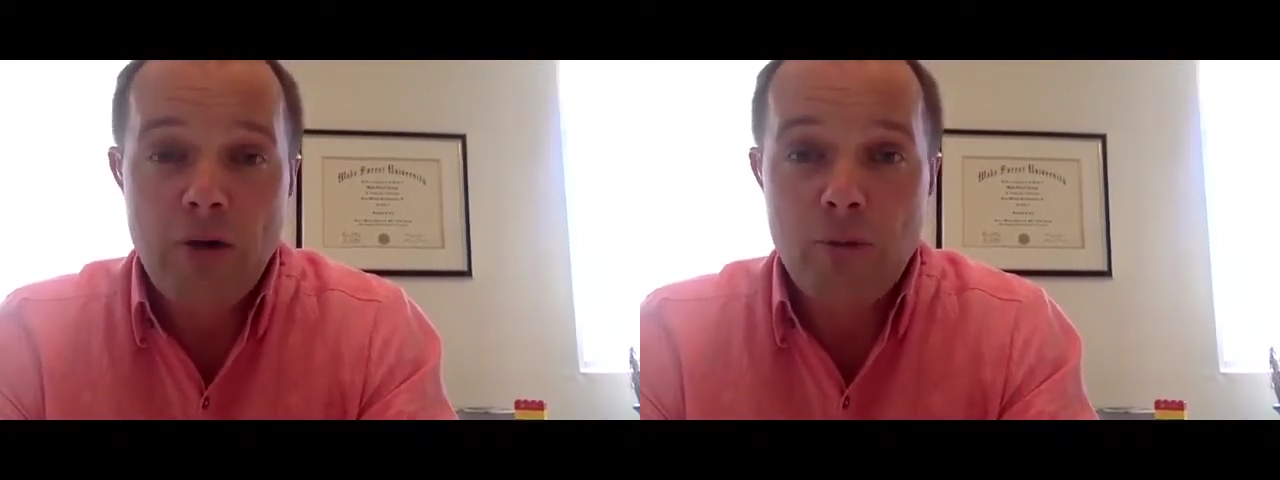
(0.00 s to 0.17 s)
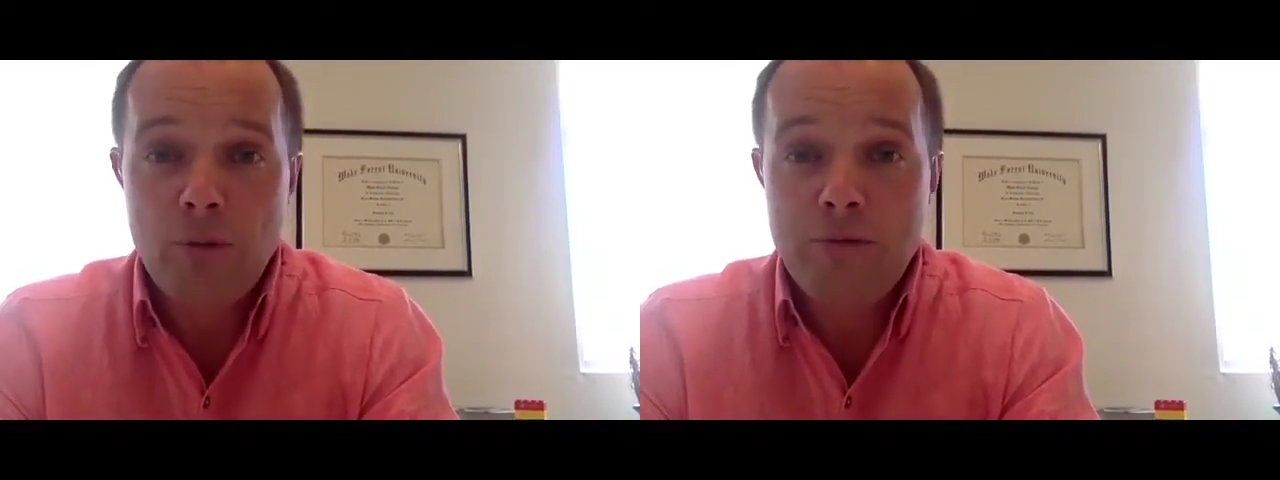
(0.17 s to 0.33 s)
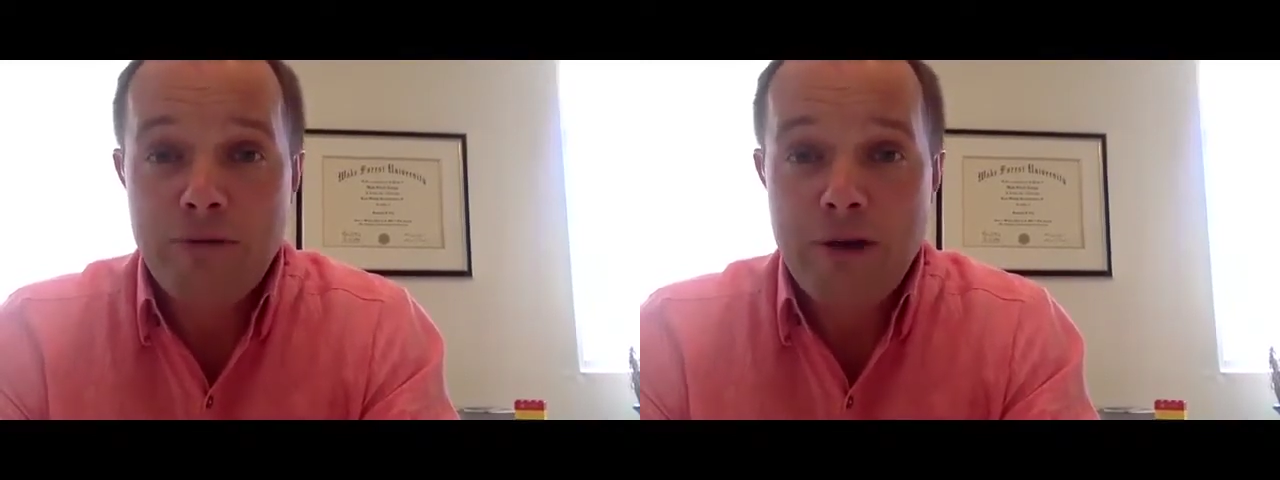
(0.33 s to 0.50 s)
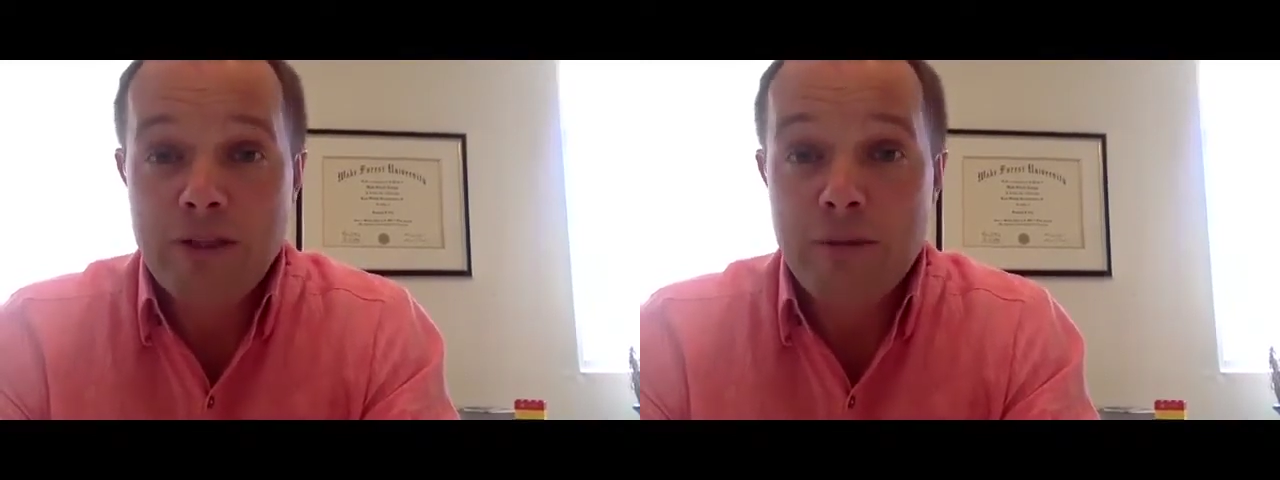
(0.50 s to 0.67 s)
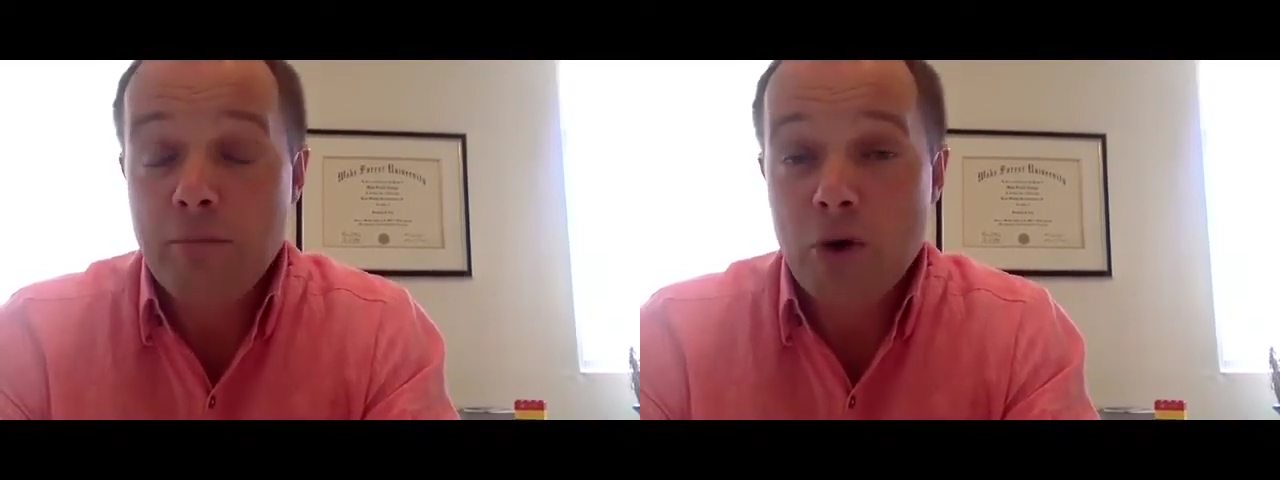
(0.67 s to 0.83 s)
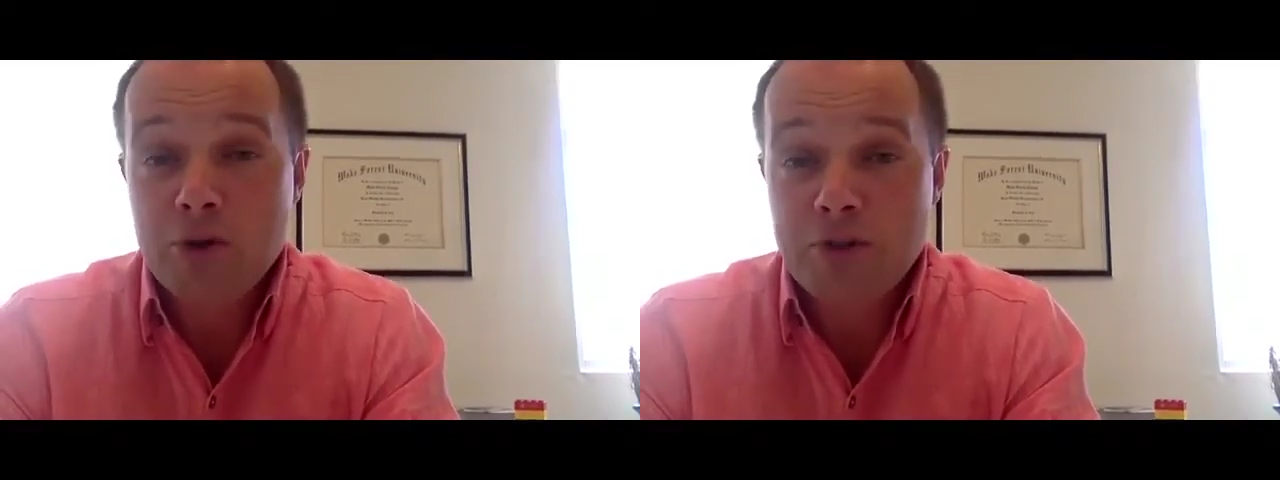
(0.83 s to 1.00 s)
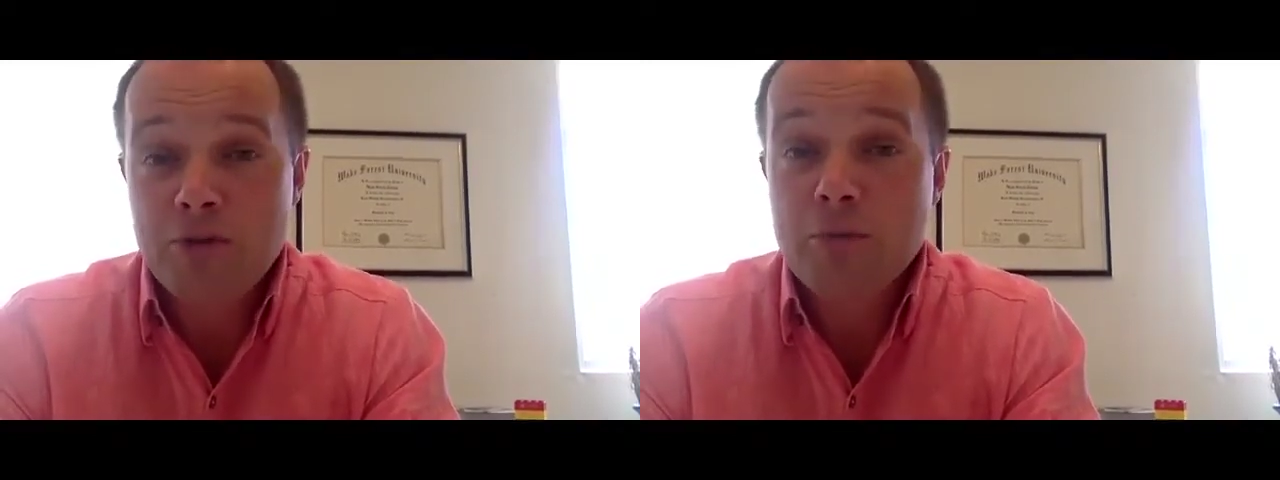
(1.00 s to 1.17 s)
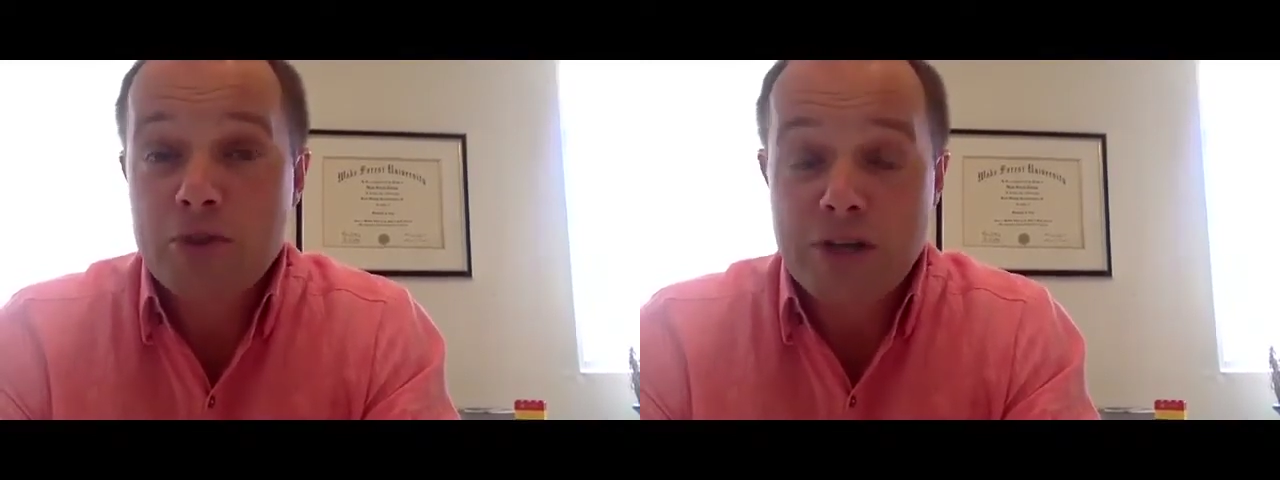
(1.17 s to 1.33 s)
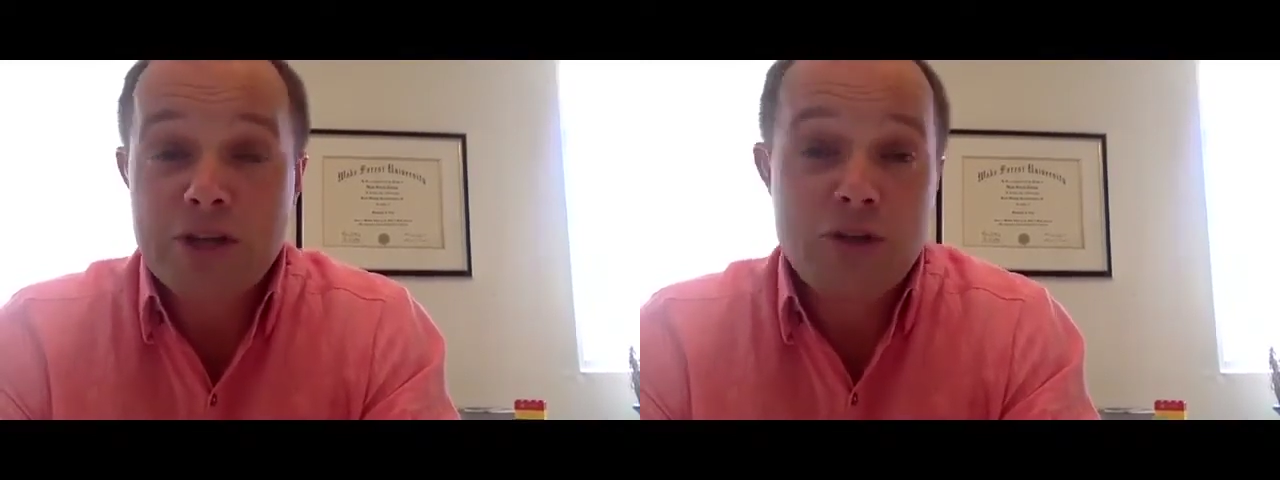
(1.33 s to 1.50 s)
We found that most of them
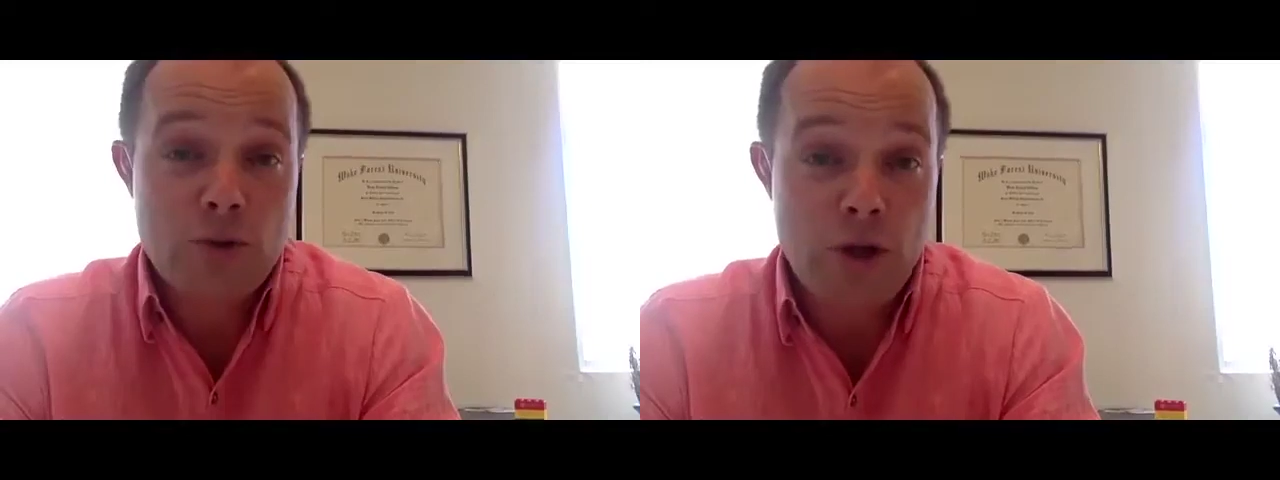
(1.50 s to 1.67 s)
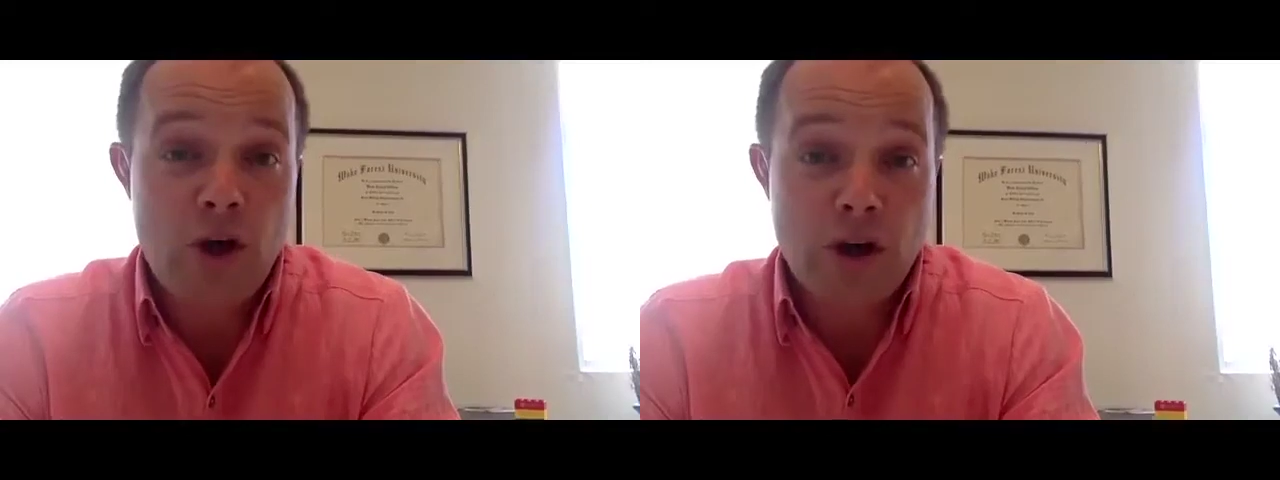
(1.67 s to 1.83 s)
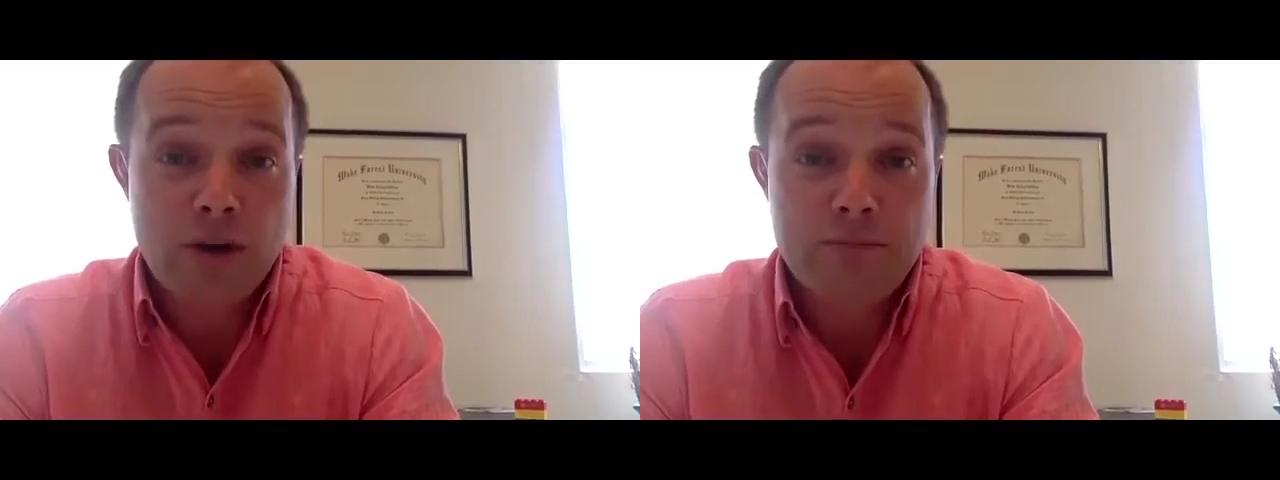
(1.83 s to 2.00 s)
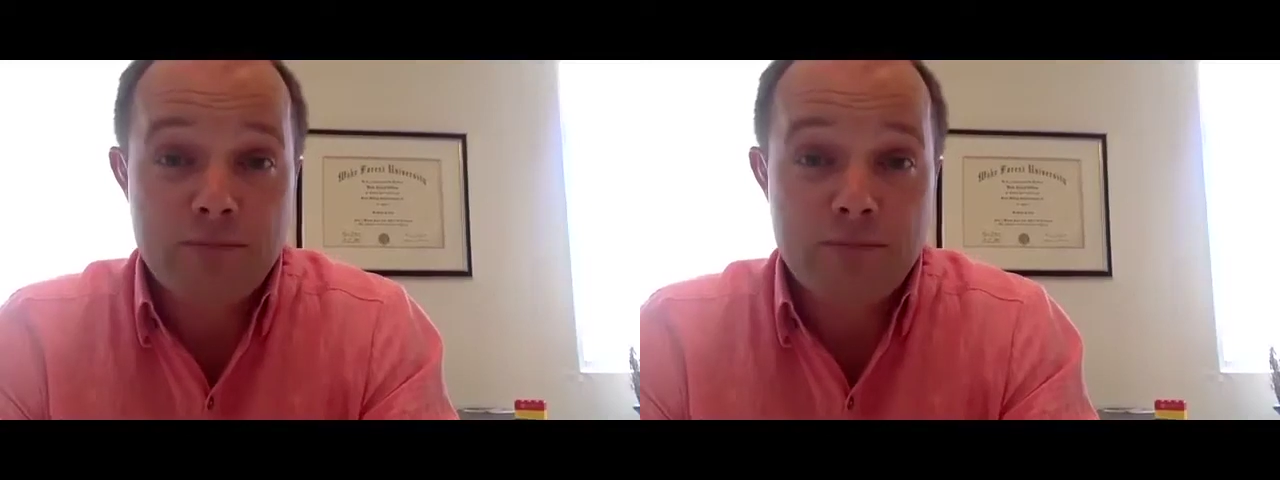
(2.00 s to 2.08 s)
stay too long.